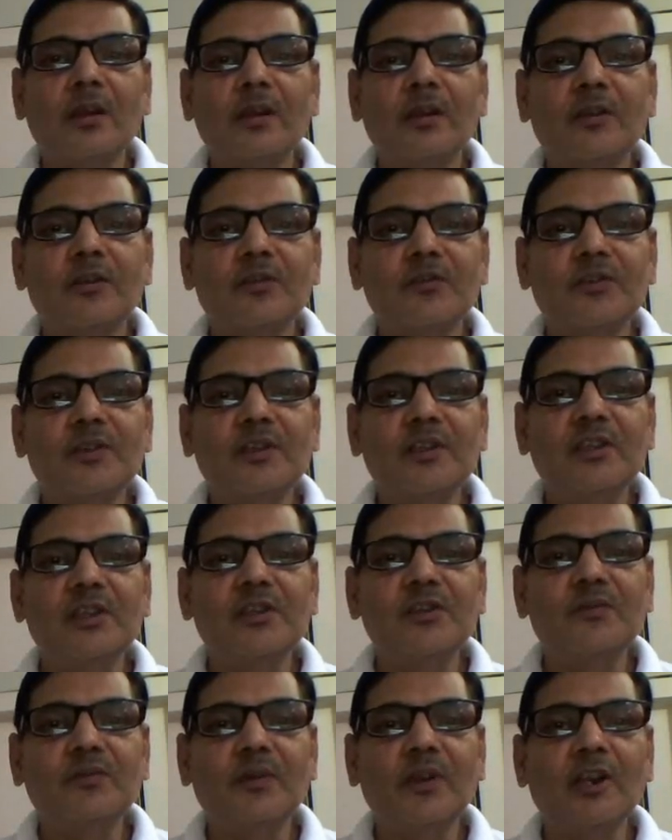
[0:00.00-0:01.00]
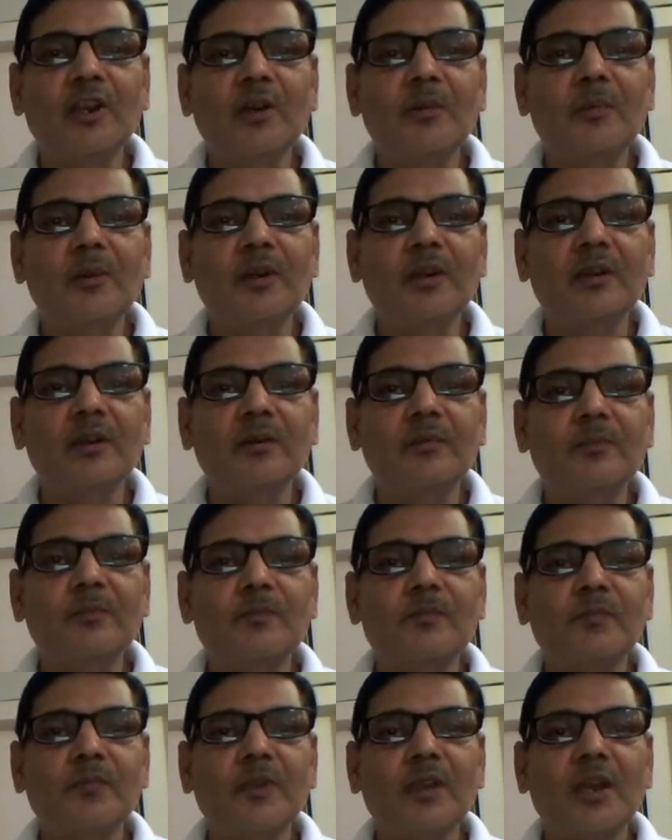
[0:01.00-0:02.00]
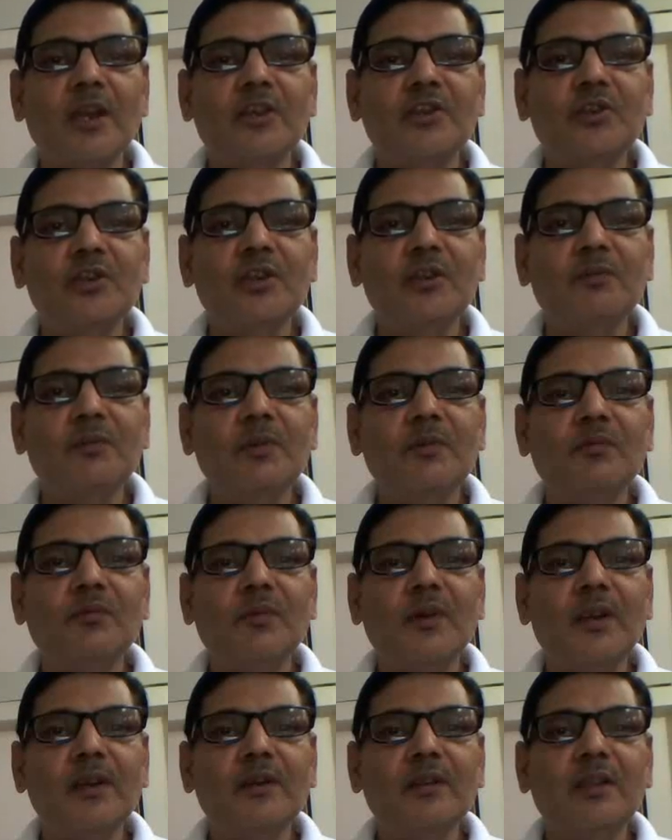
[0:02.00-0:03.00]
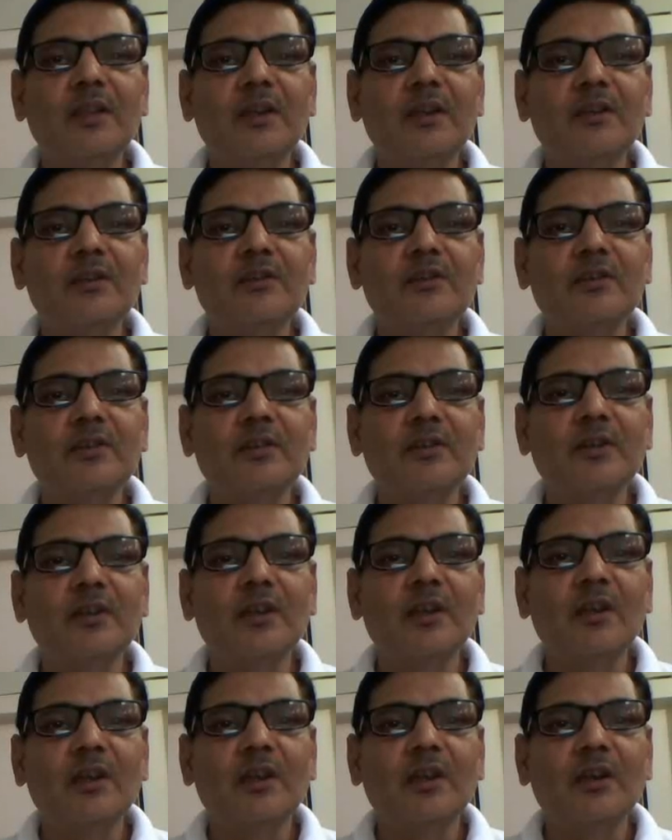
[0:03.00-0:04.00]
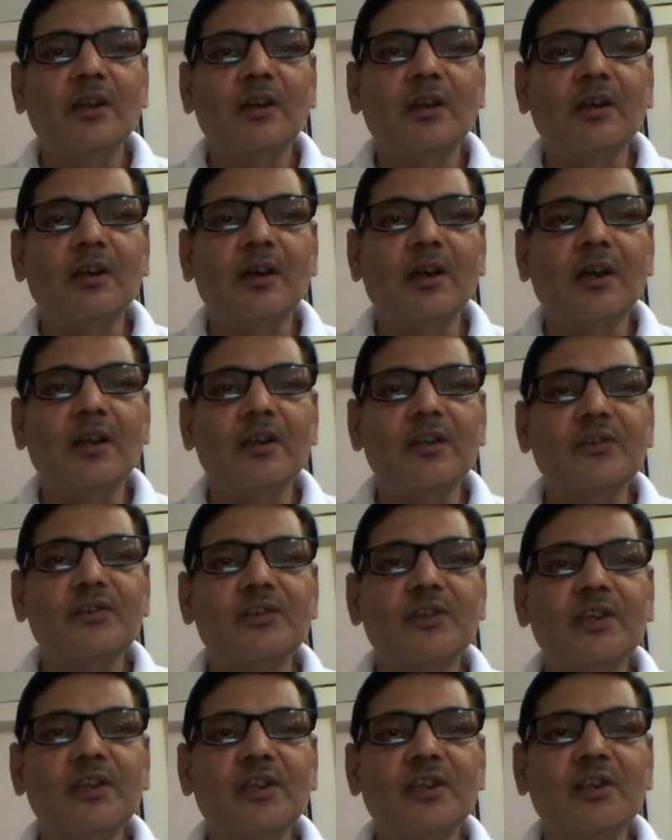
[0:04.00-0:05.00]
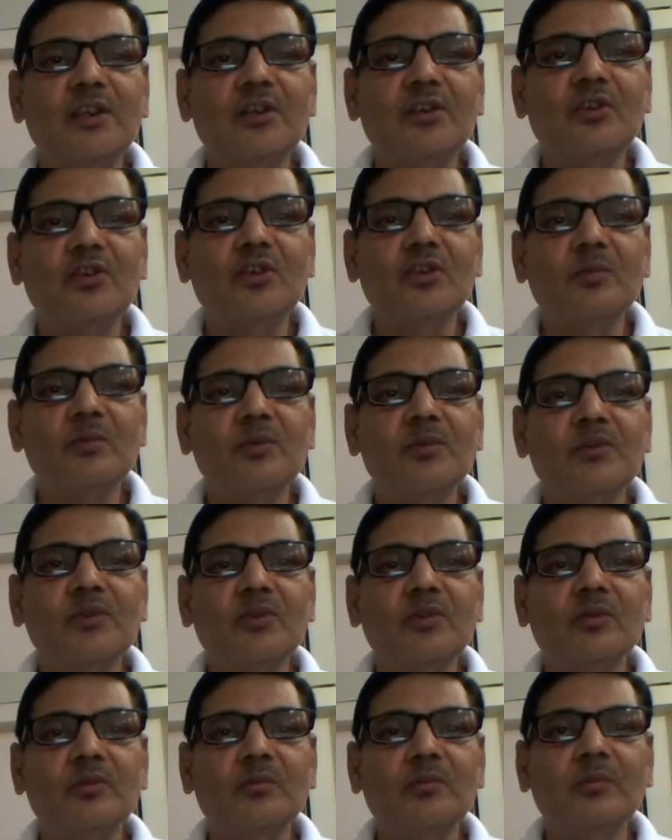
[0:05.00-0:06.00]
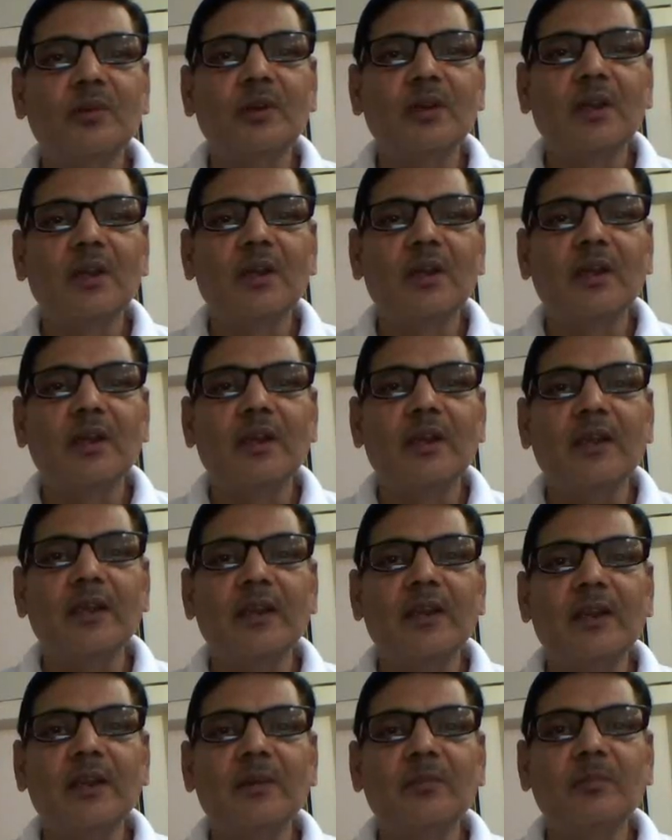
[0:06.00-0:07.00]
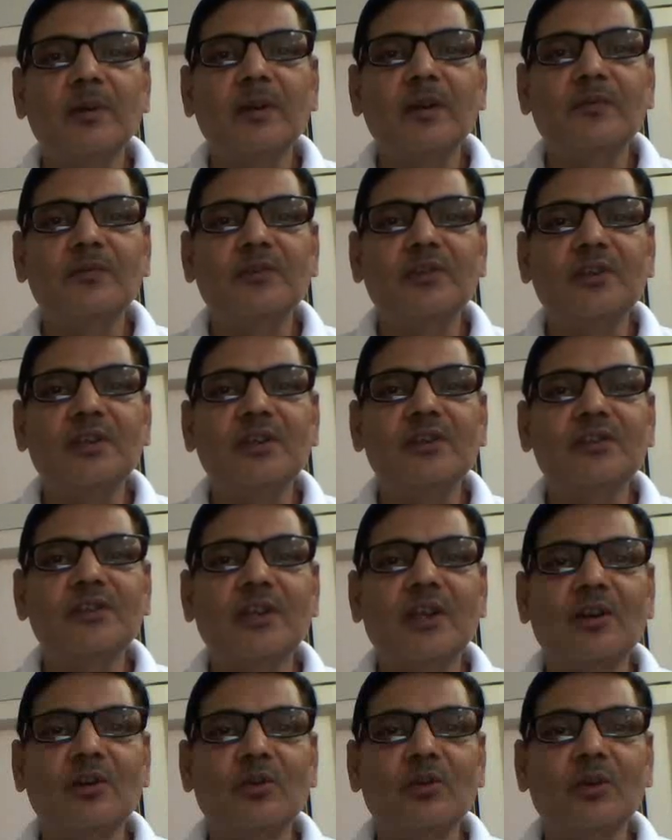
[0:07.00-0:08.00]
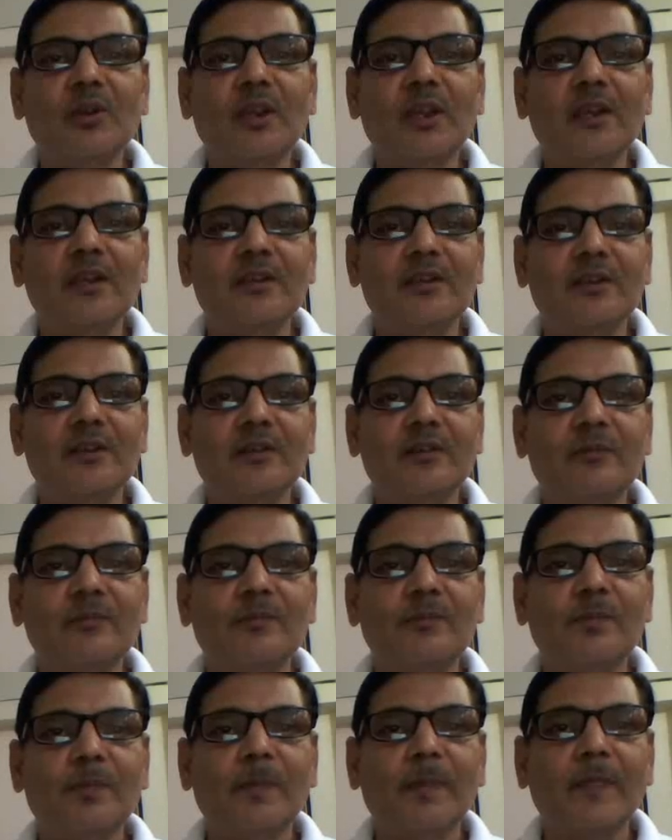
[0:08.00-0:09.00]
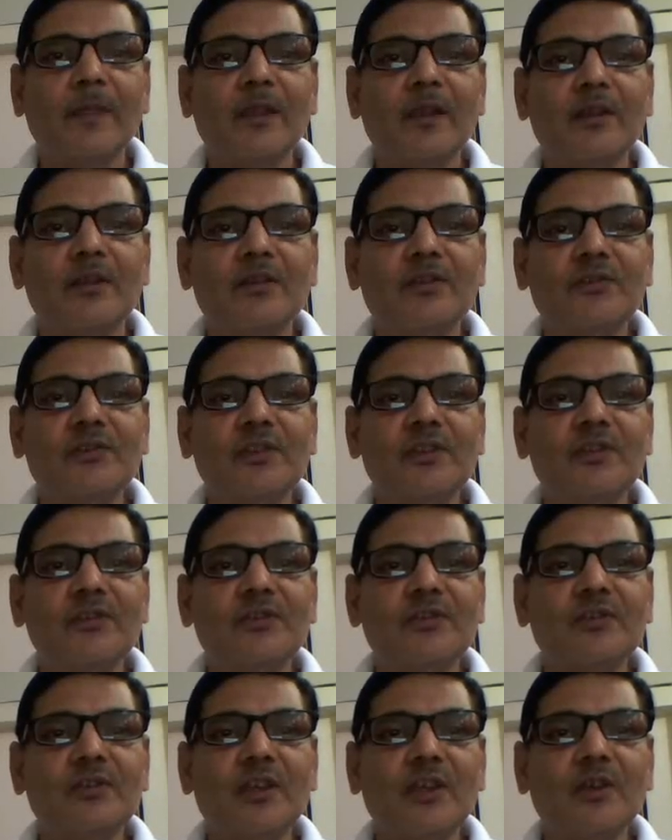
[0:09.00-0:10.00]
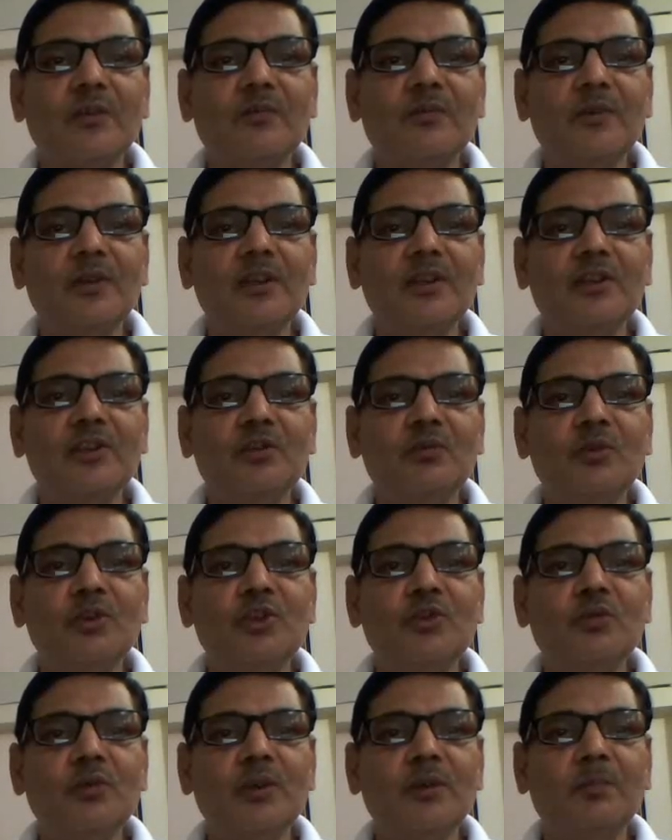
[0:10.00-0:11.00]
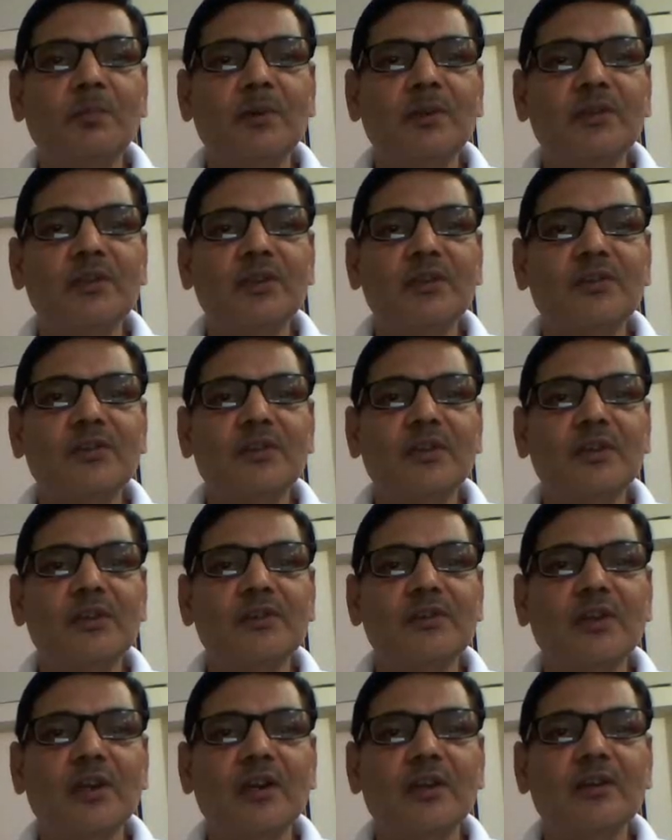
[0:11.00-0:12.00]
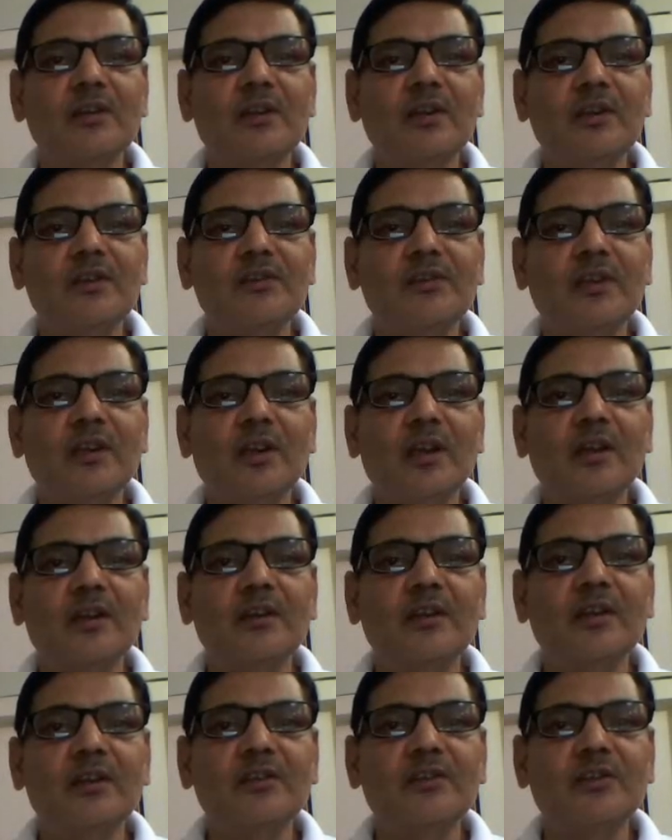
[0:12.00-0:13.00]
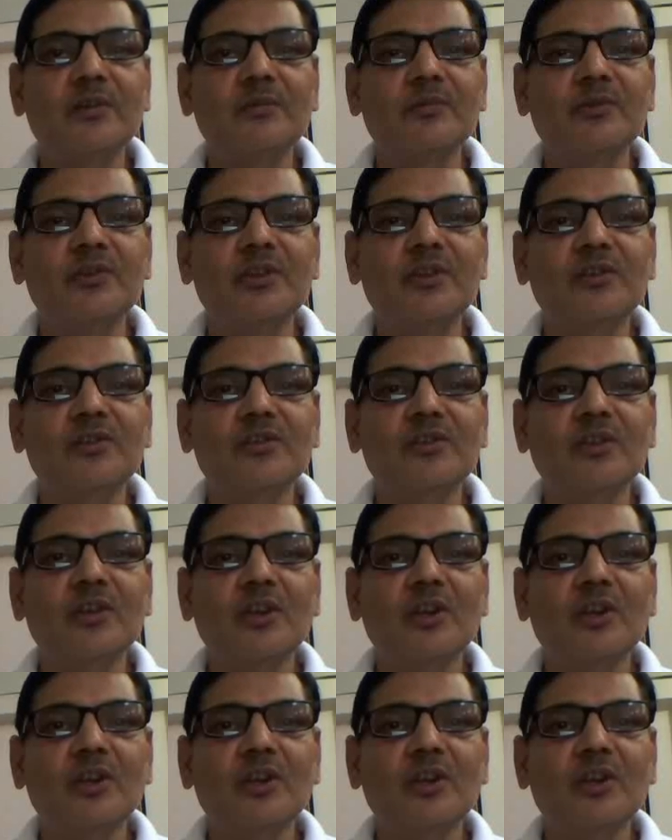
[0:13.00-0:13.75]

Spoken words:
see this phenomenon, actually we find that on a single chromosome, a number of genes are located. Since every individual possesses hundreds and hundreds of genes,